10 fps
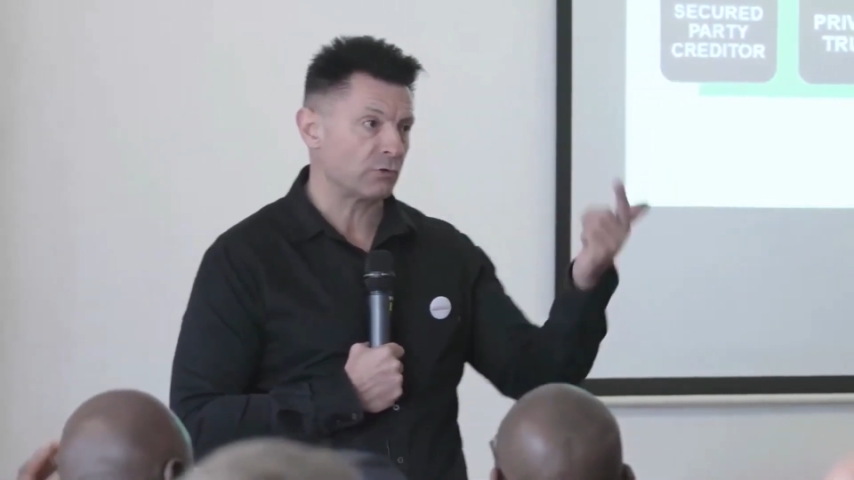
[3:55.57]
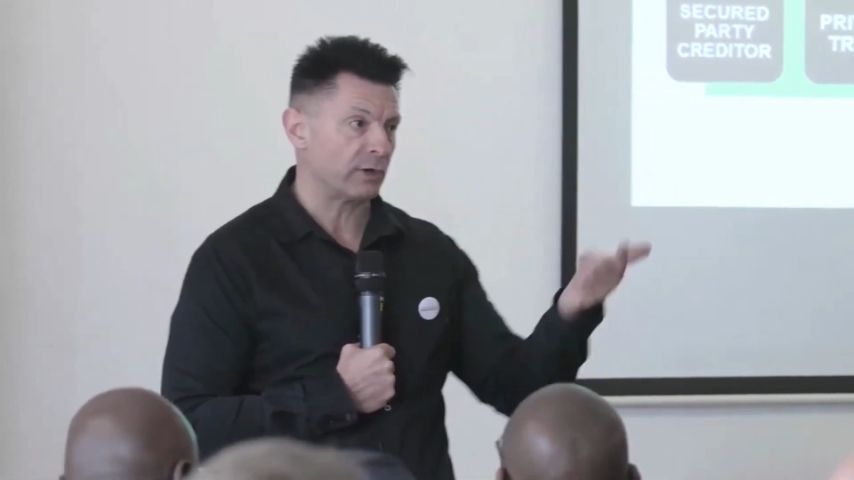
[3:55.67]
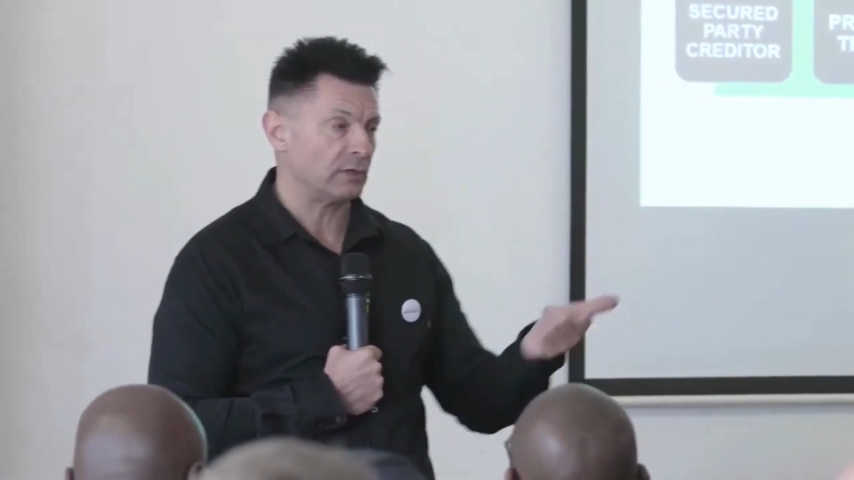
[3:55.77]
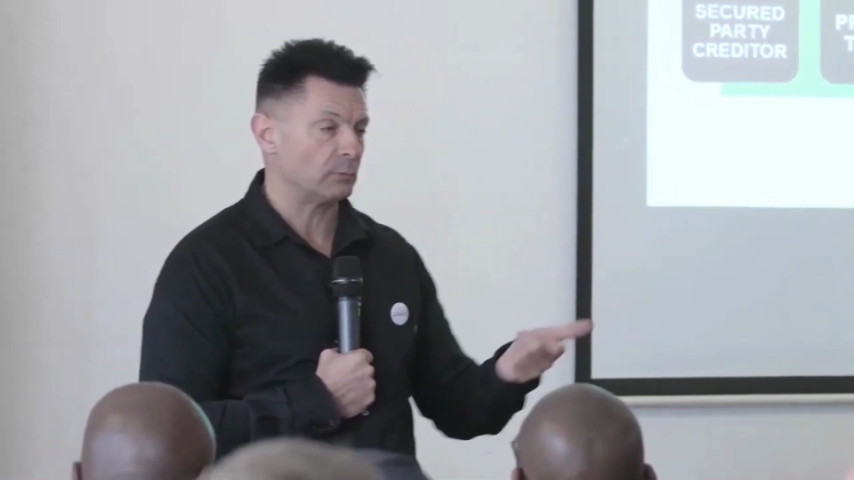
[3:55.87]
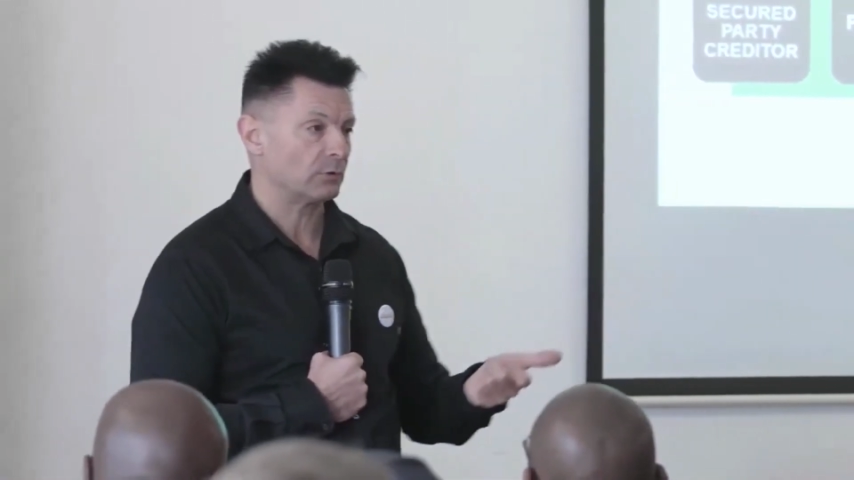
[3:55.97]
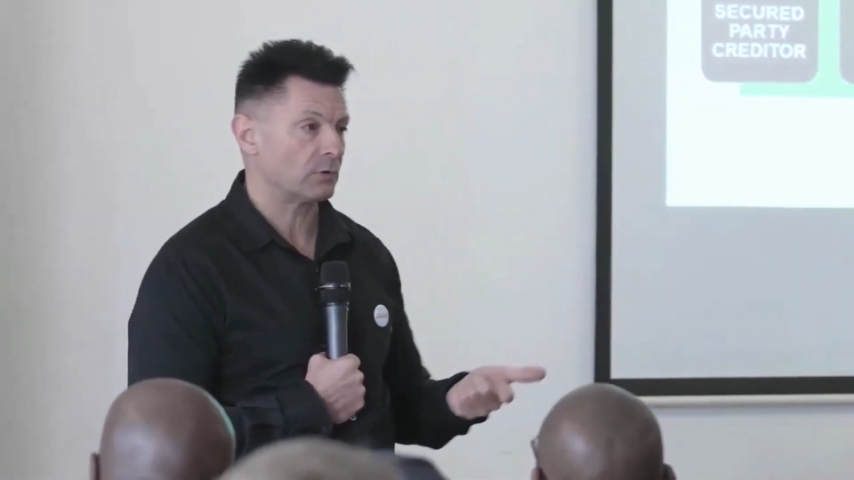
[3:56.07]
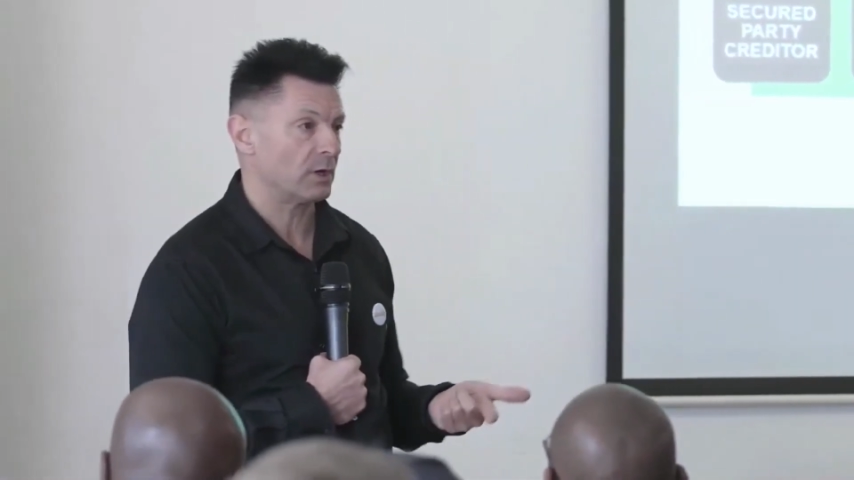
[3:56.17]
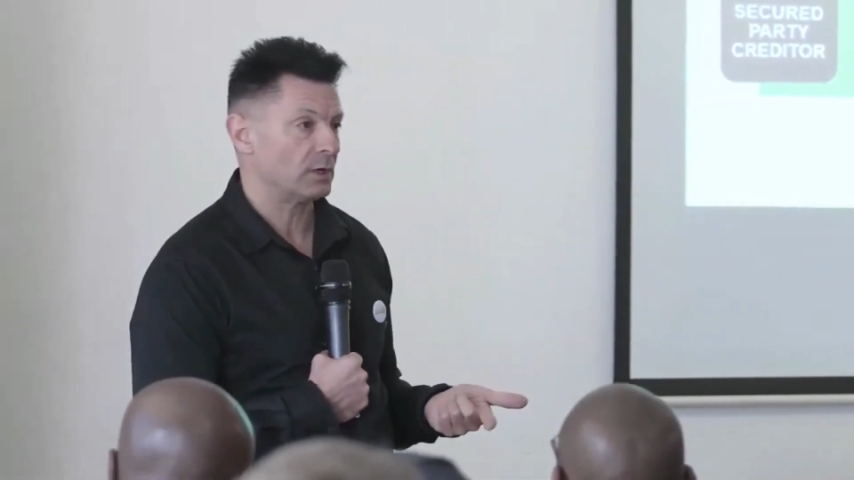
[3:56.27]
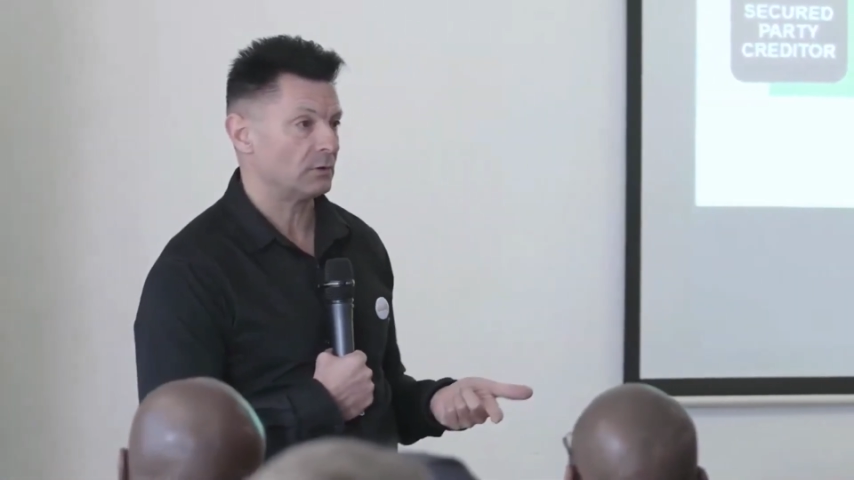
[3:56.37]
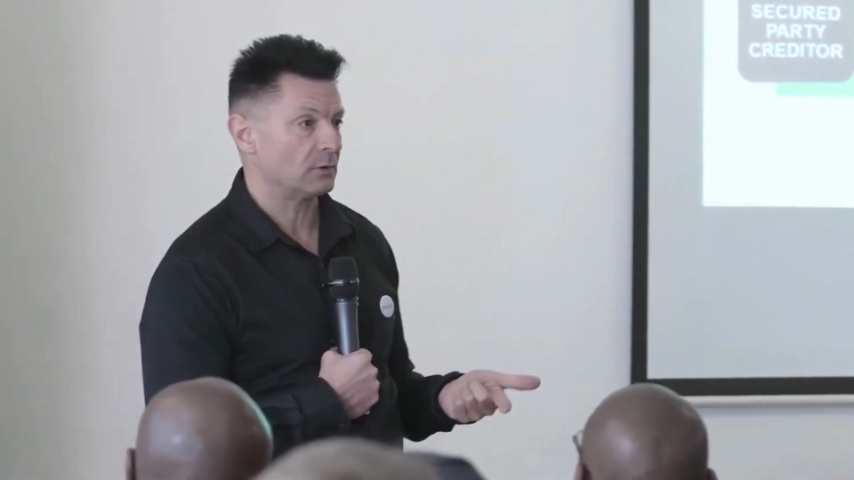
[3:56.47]
credit was
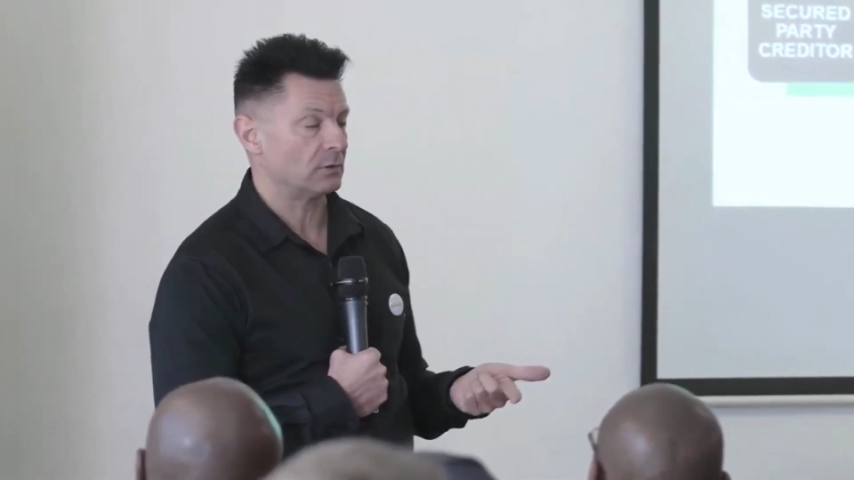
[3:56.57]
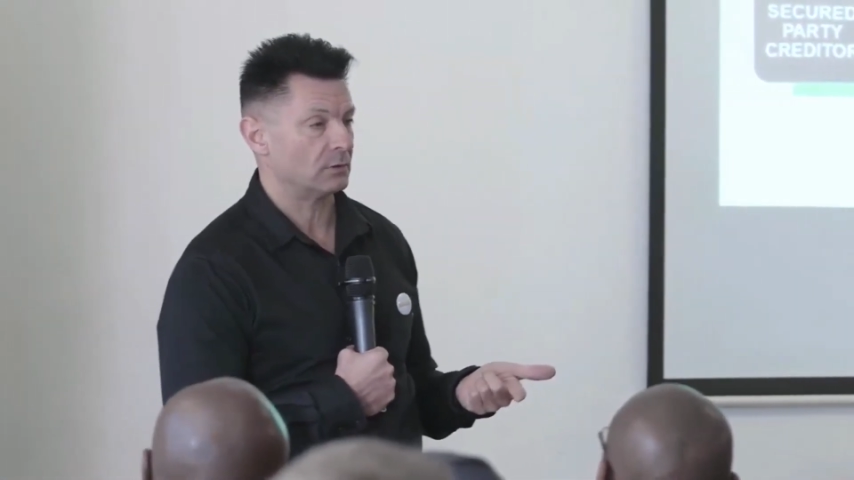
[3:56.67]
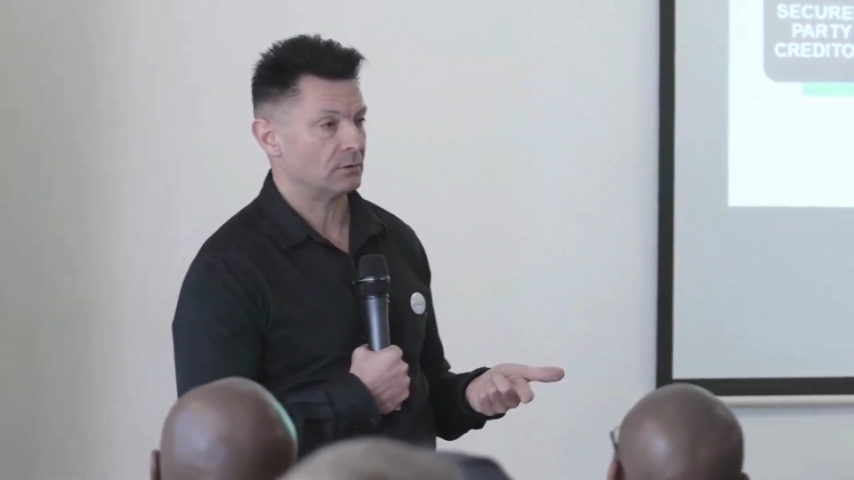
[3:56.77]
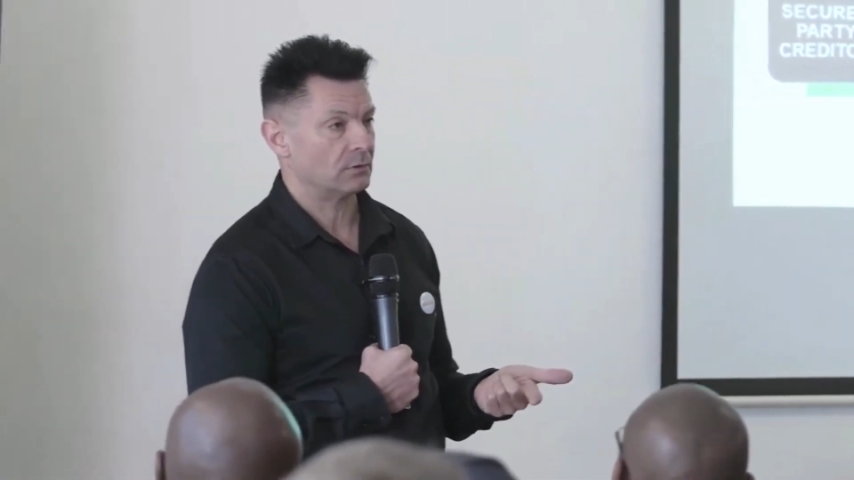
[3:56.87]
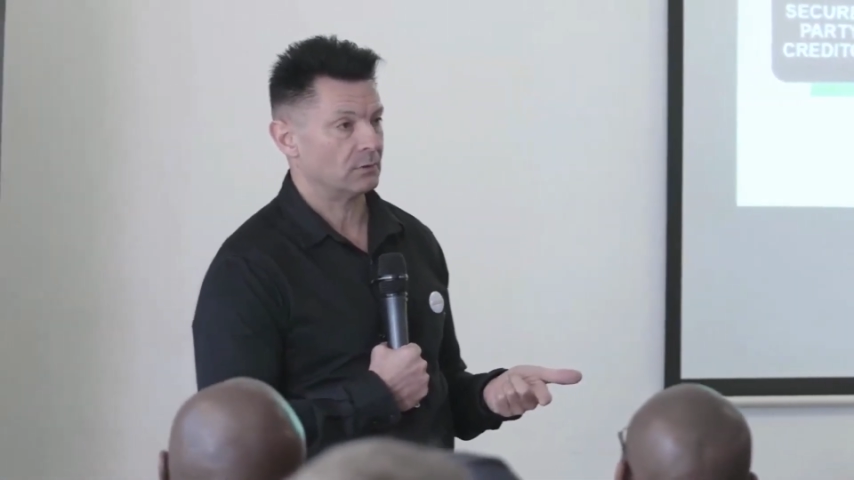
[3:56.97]
created.